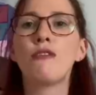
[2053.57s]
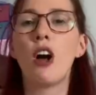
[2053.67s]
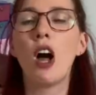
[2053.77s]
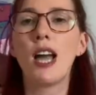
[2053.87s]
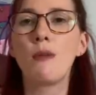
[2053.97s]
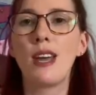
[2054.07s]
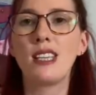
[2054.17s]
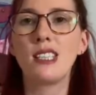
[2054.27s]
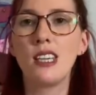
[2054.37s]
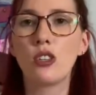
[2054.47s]
for
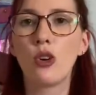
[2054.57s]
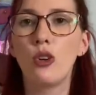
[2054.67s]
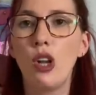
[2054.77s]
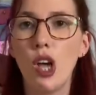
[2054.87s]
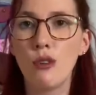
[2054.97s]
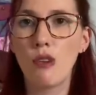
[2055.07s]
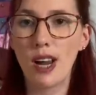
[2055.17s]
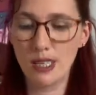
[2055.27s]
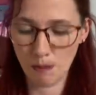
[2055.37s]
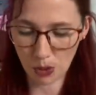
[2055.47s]
high-waisted or
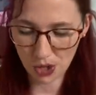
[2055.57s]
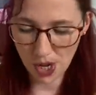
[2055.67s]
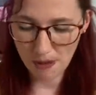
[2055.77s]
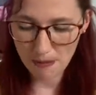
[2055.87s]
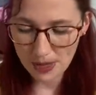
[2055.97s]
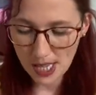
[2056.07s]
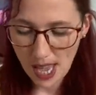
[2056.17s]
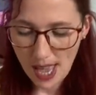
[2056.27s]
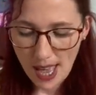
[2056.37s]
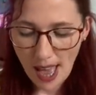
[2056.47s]
low-rise bottoms,
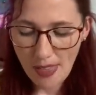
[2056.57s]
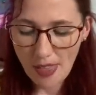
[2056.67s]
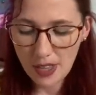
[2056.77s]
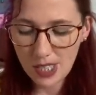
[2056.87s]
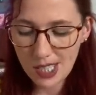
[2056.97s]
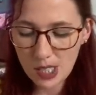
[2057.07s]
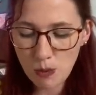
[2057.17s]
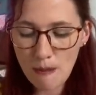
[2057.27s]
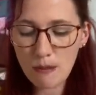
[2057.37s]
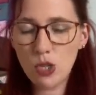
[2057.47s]
and then there's a
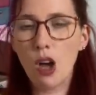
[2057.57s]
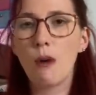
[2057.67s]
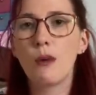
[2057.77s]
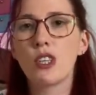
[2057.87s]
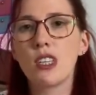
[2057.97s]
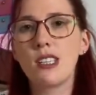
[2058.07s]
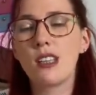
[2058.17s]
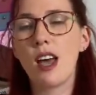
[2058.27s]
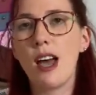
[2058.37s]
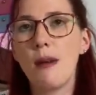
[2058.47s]
swim top which is
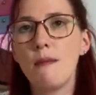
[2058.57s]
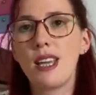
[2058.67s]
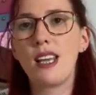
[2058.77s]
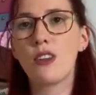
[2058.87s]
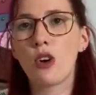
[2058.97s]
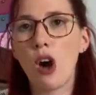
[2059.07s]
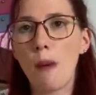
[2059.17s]
either got